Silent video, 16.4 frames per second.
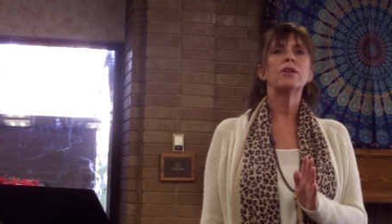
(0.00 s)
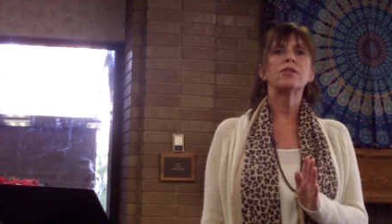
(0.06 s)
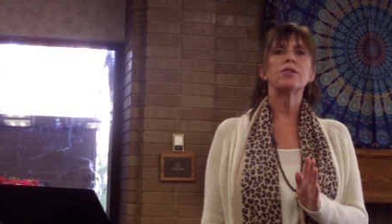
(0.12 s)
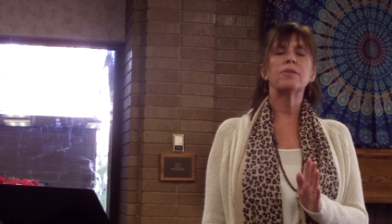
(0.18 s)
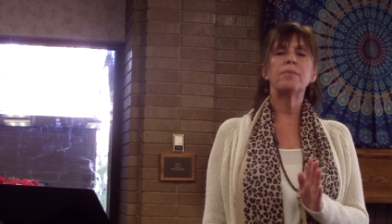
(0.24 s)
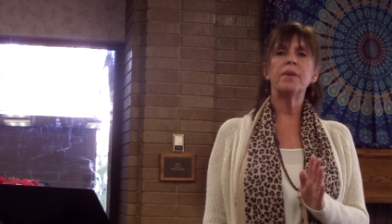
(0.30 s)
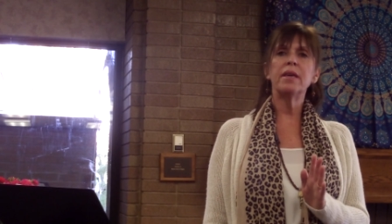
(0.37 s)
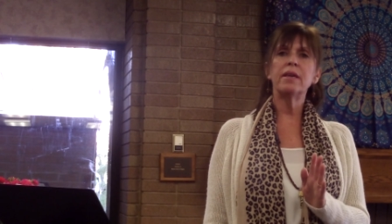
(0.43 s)

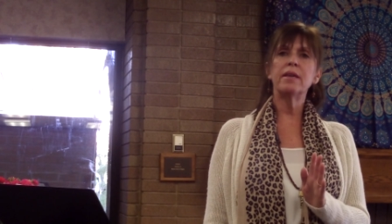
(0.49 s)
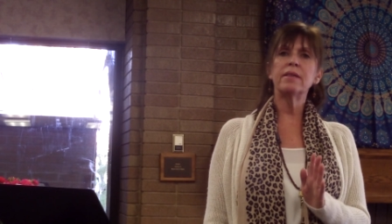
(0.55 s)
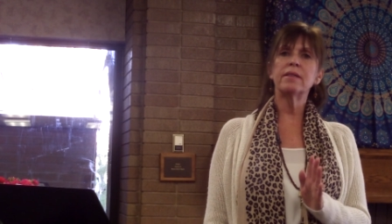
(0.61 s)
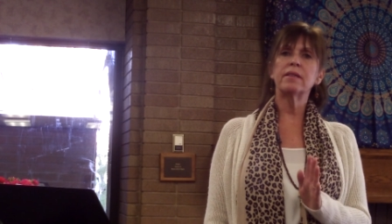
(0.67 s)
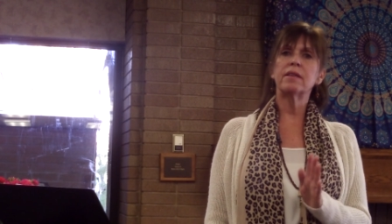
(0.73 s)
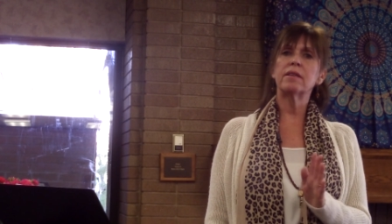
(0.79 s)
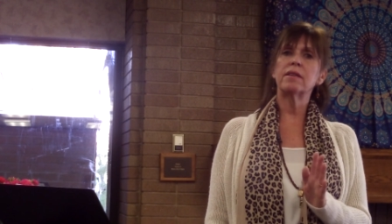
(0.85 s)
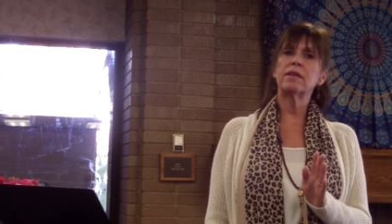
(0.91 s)
to be
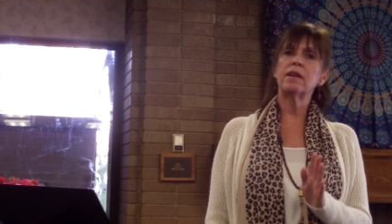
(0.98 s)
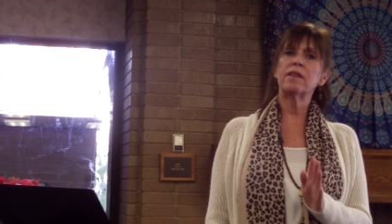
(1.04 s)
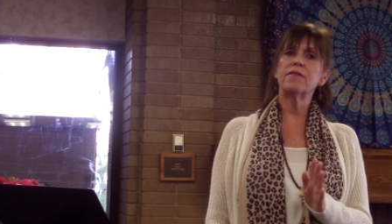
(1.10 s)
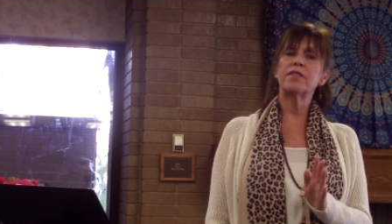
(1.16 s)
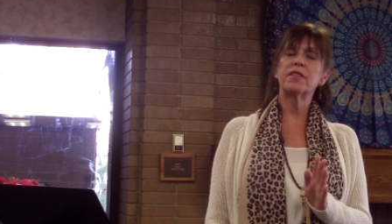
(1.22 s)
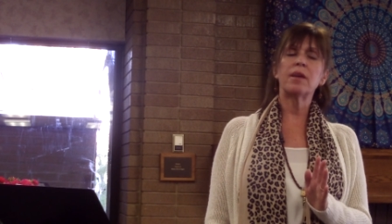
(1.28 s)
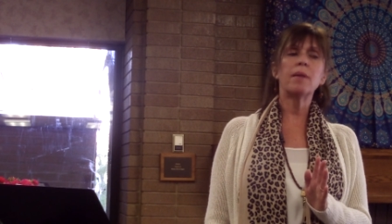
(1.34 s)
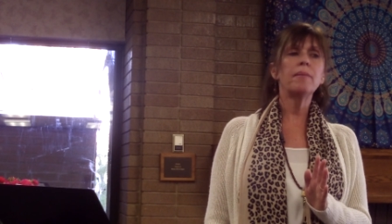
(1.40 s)

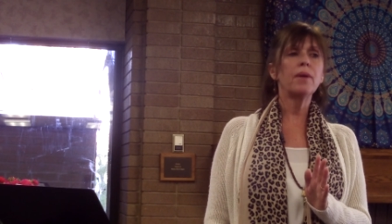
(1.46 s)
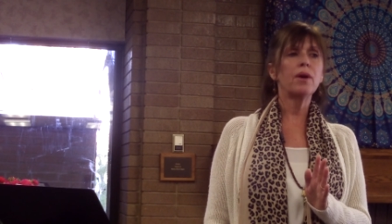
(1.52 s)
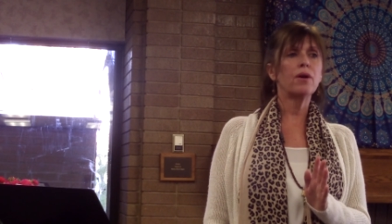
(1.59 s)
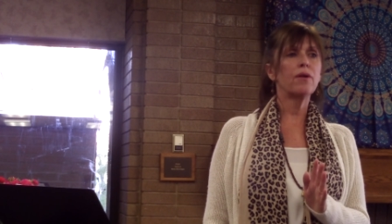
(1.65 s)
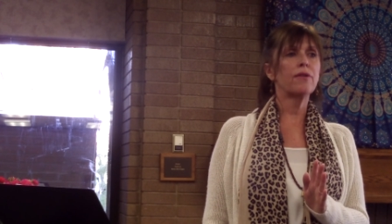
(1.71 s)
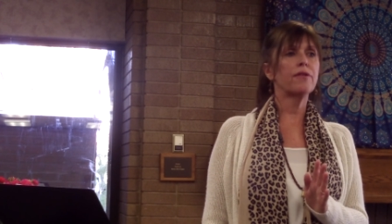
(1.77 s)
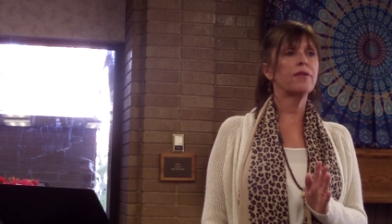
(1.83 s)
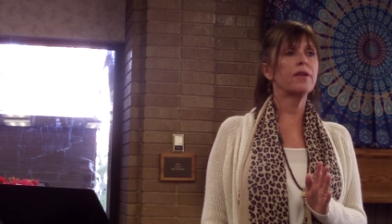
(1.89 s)
of some
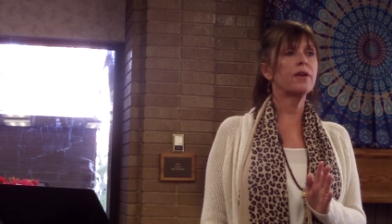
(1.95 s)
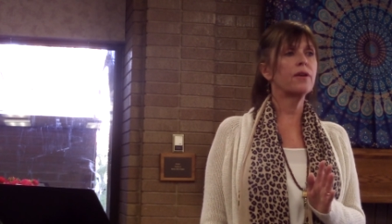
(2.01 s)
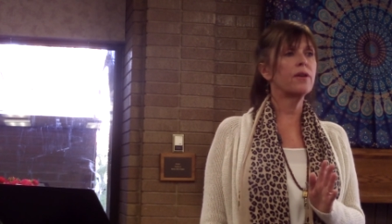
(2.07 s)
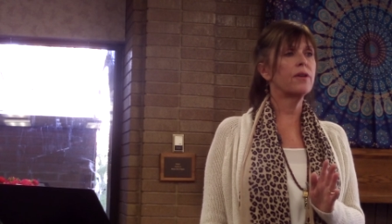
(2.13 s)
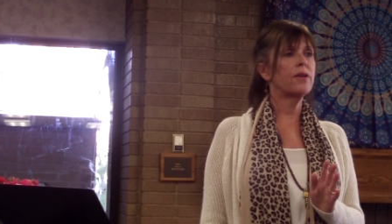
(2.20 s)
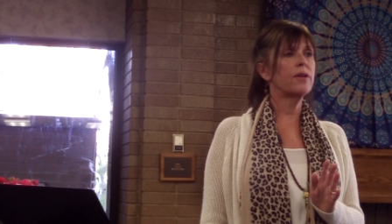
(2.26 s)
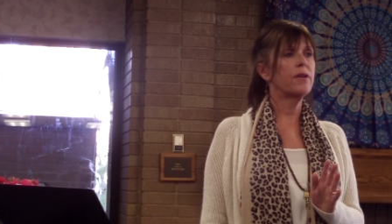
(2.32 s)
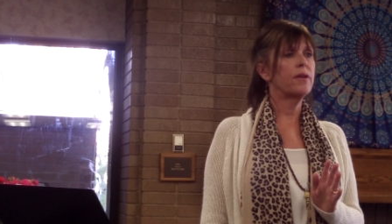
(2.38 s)
earthly
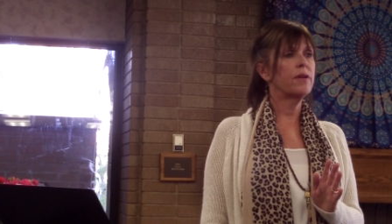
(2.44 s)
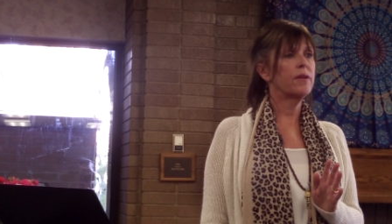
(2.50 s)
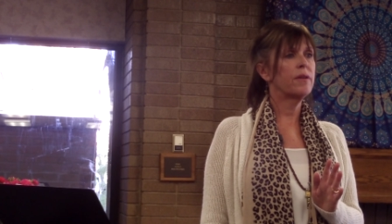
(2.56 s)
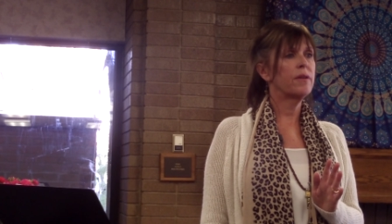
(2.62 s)
good.